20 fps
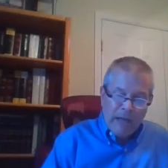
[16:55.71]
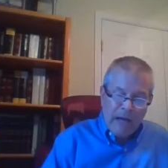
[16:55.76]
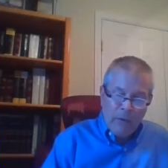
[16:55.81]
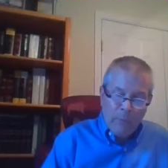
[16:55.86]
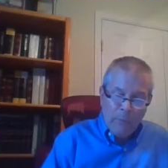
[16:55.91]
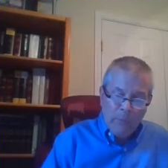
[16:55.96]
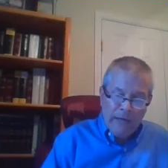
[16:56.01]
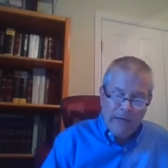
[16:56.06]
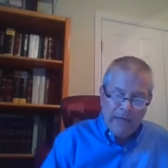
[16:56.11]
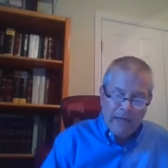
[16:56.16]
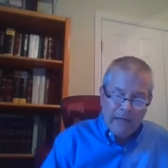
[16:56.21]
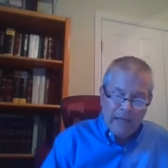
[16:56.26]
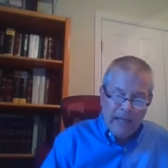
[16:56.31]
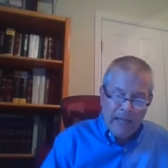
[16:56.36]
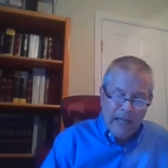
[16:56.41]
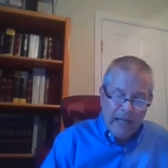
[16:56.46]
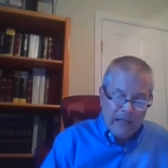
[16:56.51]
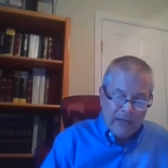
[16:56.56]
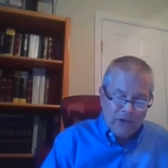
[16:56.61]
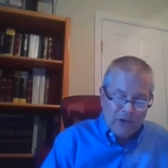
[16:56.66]
I'll read it
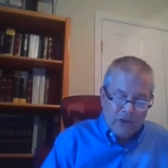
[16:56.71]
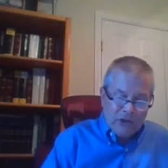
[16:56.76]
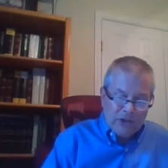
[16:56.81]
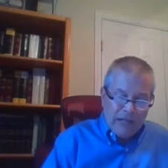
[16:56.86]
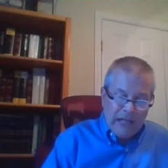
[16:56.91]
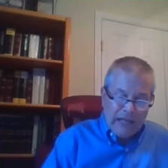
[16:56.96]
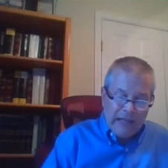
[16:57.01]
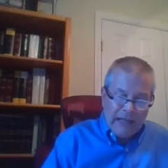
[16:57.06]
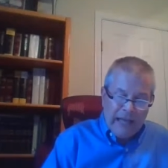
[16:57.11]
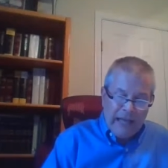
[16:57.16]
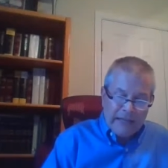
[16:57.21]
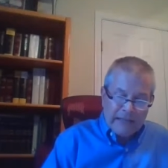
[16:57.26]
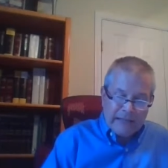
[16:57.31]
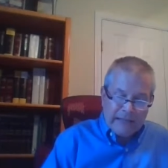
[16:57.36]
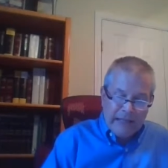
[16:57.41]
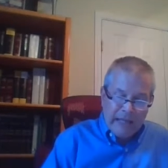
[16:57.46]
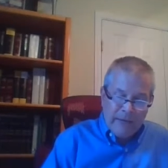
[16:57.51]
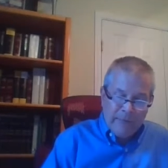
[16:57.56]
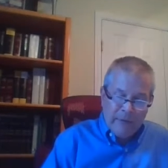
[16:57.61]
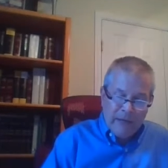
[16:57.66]
again, just that last
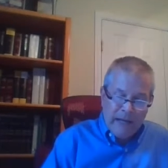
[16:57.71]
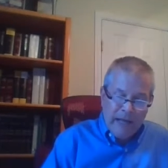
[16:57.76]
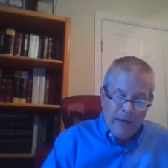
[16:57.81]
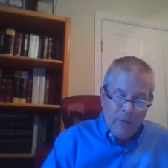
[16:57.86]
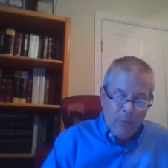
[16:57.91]
statement.